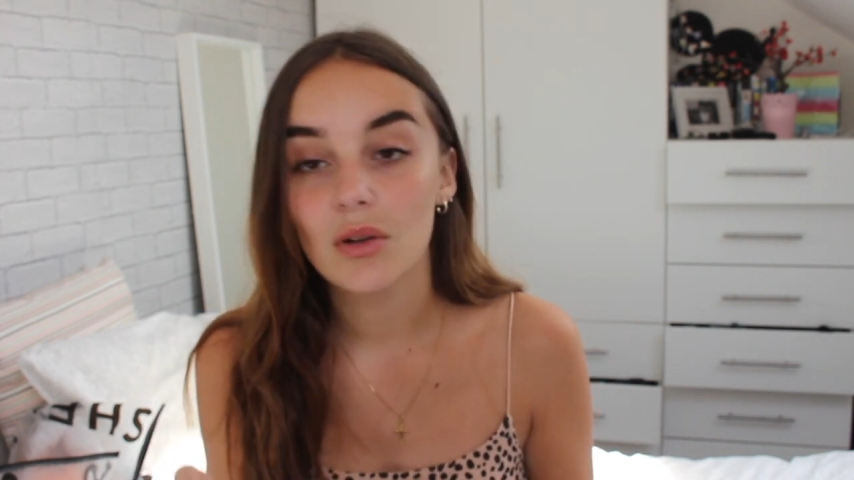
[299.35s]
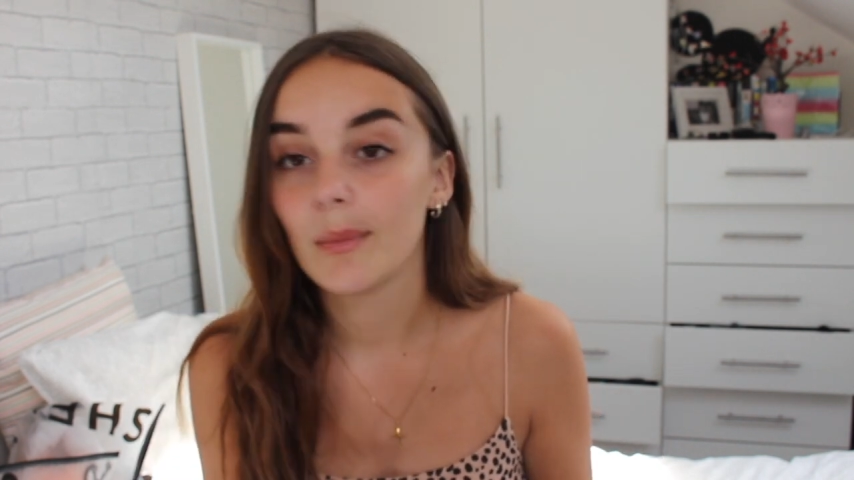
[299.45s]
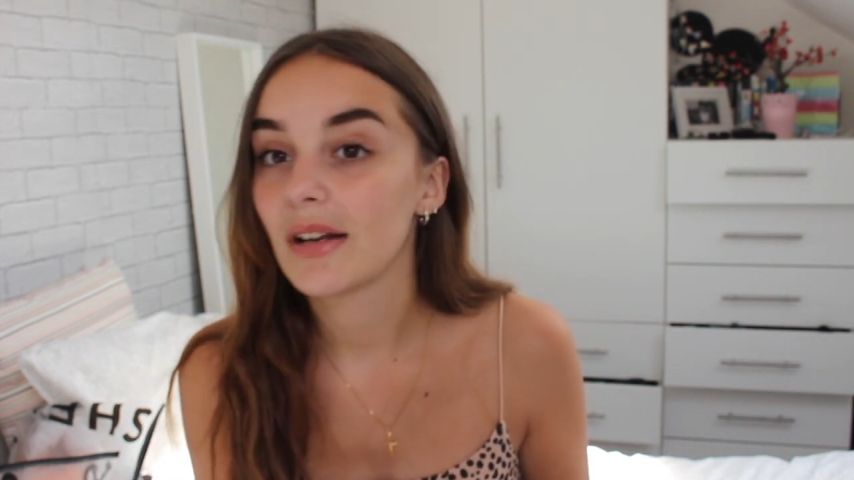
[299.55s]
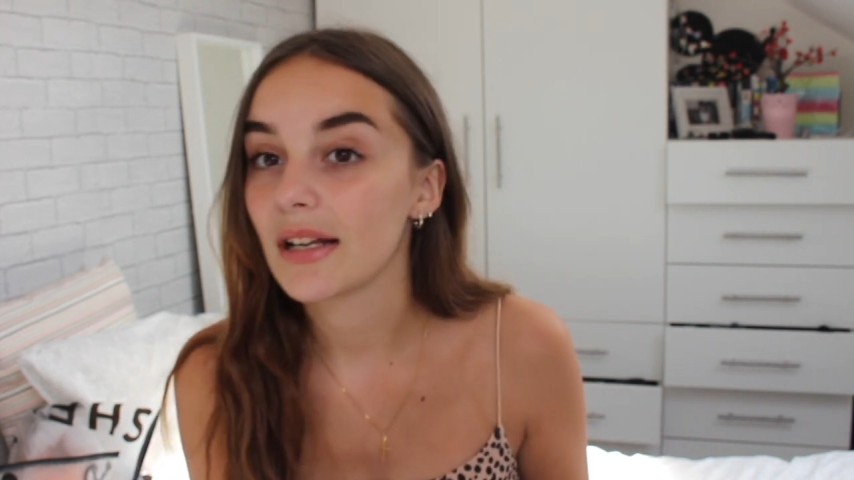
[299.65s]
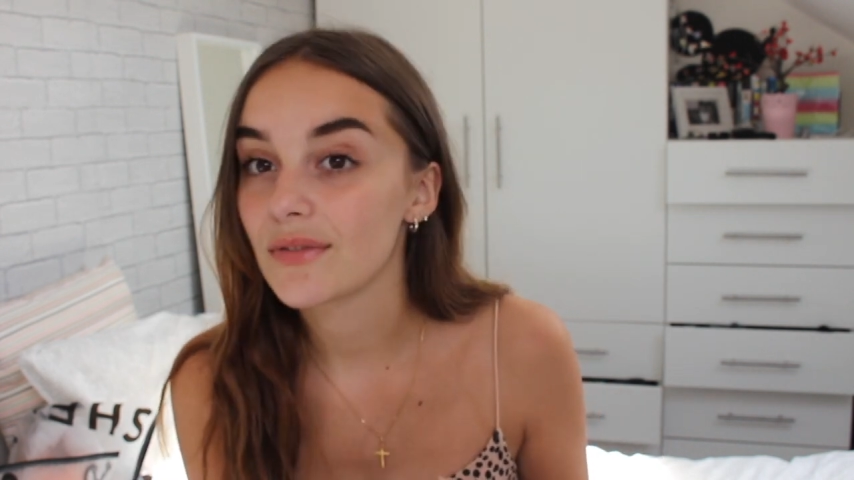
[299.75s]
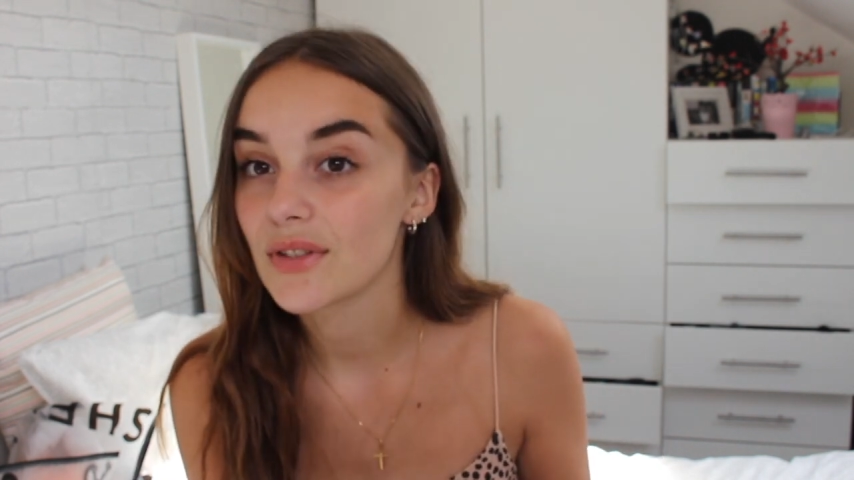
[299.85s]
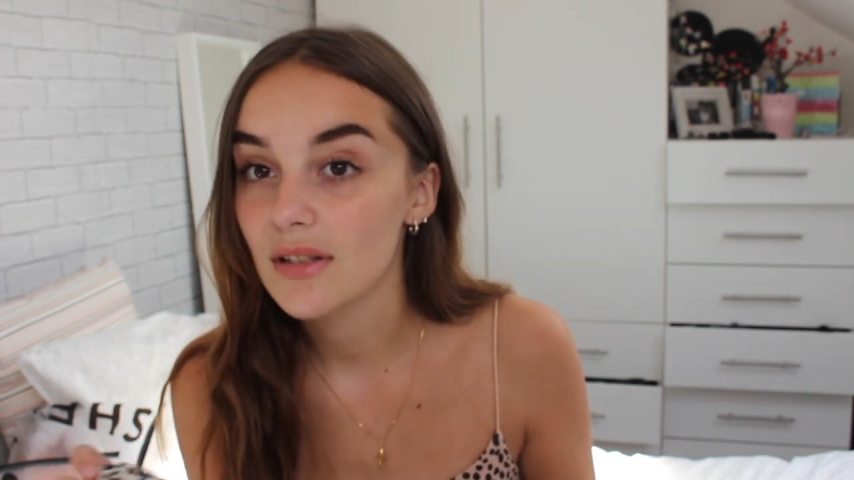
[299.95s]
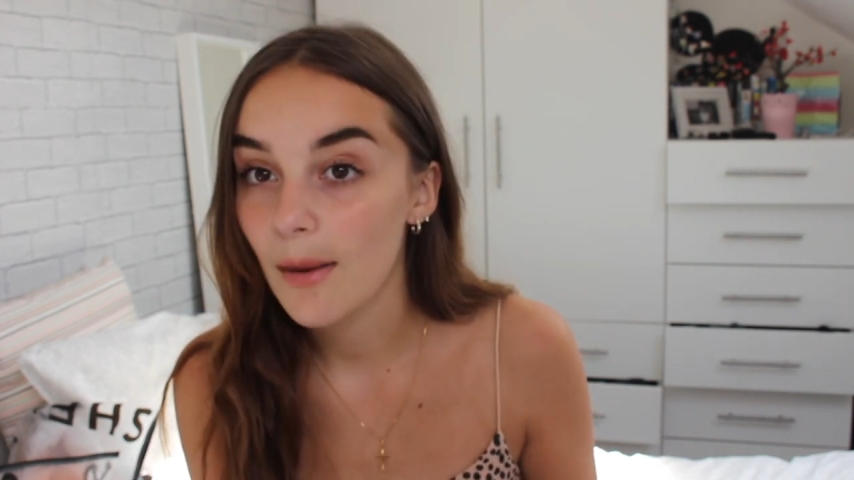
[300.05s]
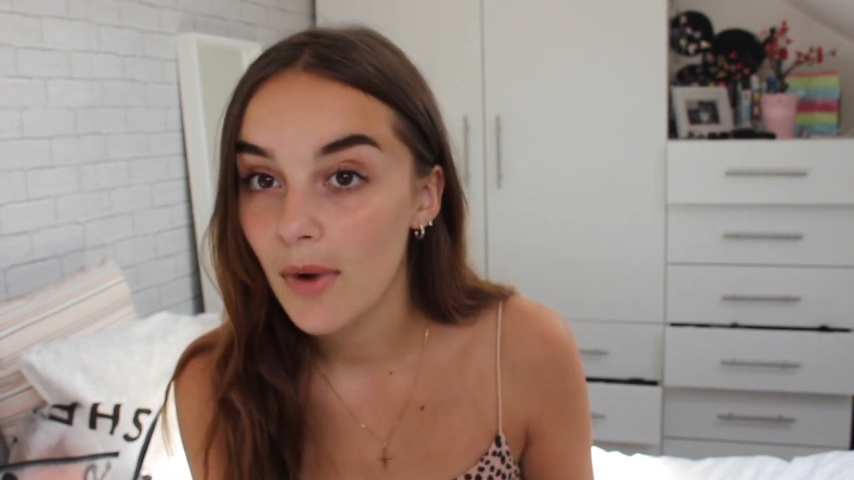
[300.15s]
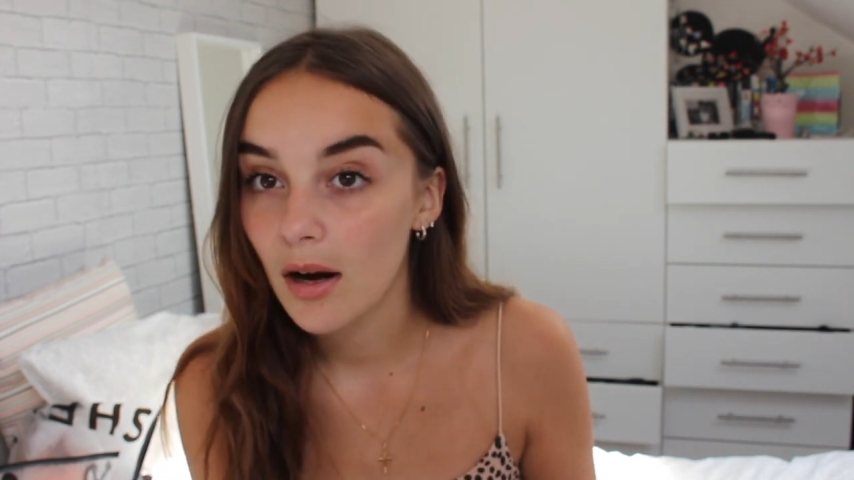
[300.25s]
so it'd be nice for
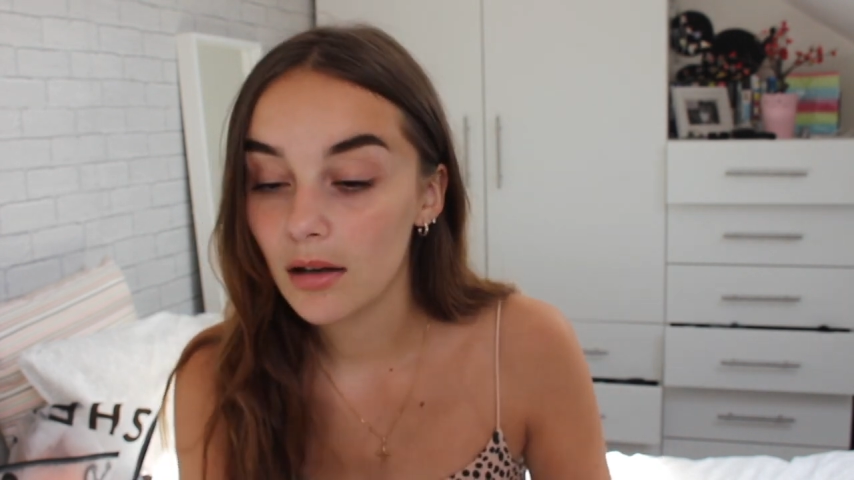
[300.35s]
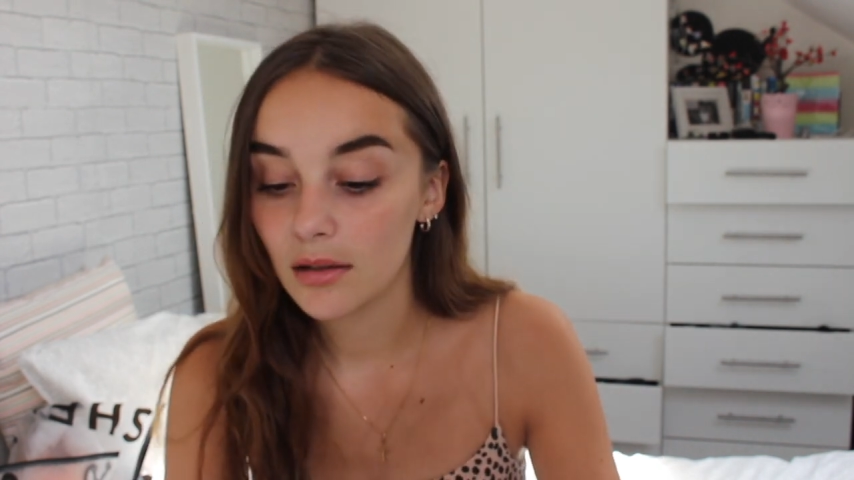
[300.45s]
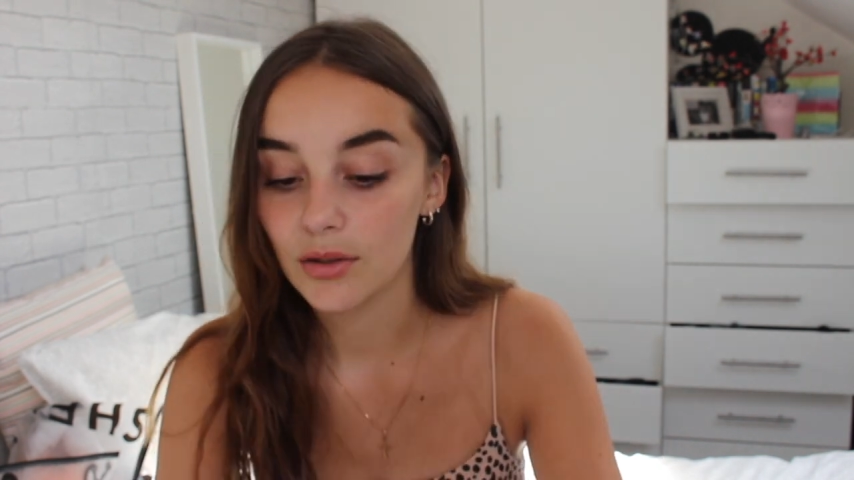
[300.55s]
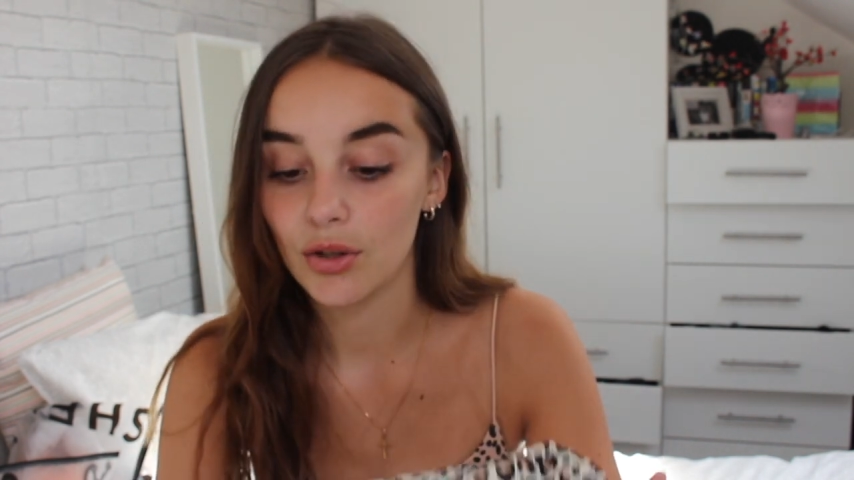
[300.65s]
summer,